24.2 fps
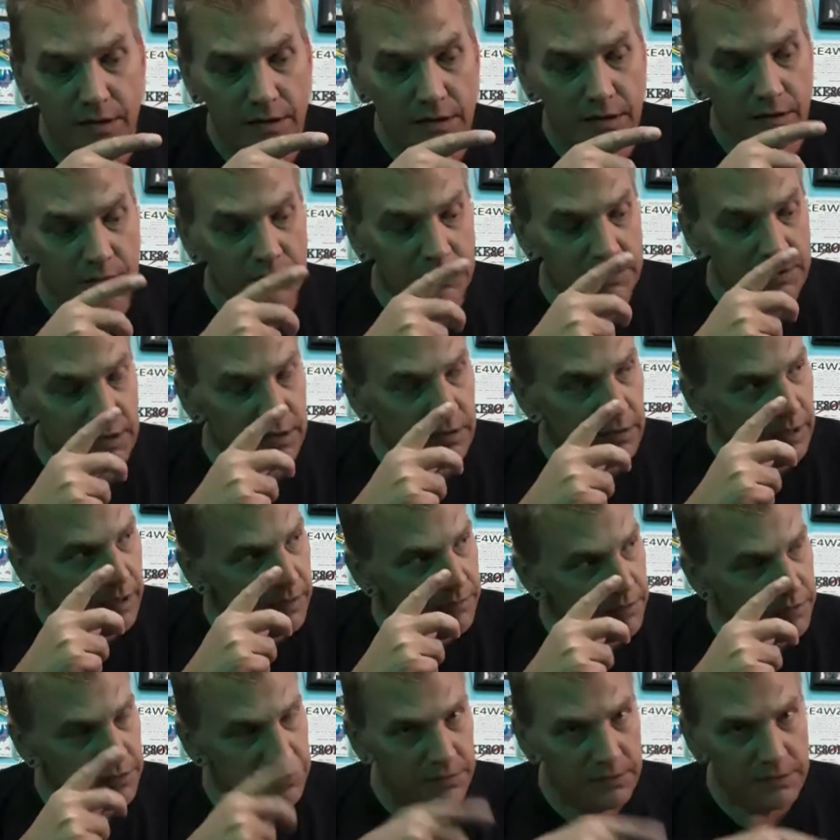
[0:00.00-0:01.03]
but they don't have
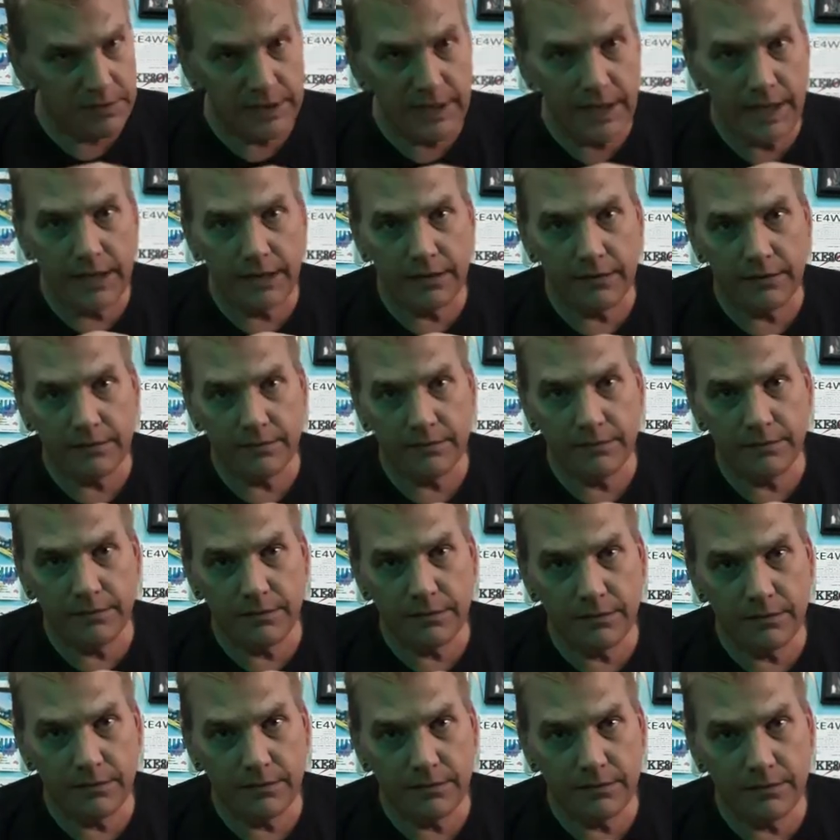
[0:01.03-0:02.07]
the 210.
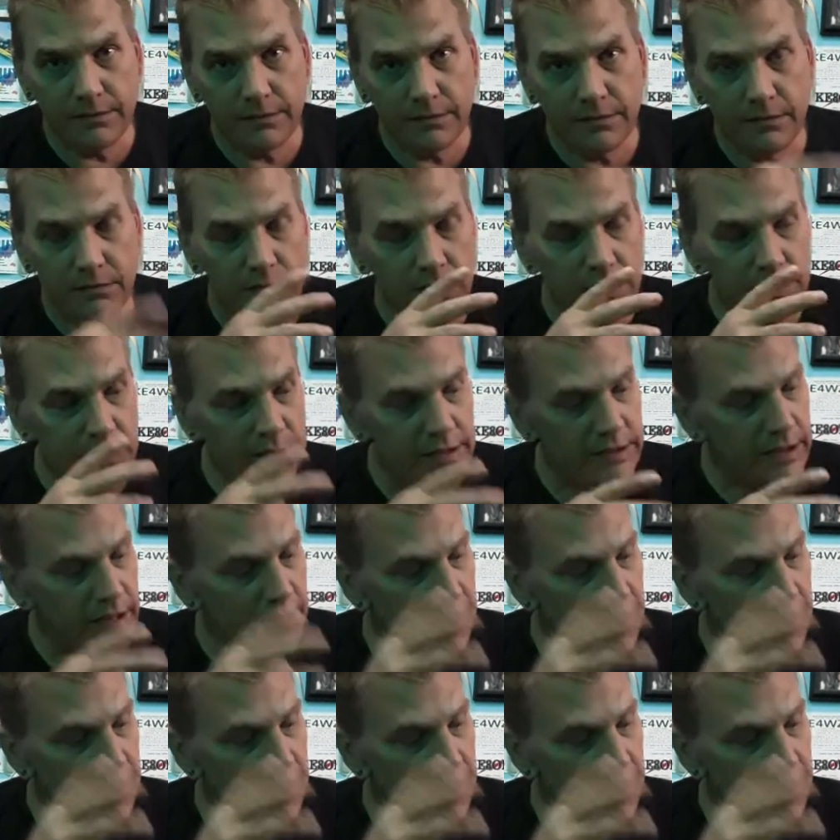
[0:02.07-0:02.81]
What the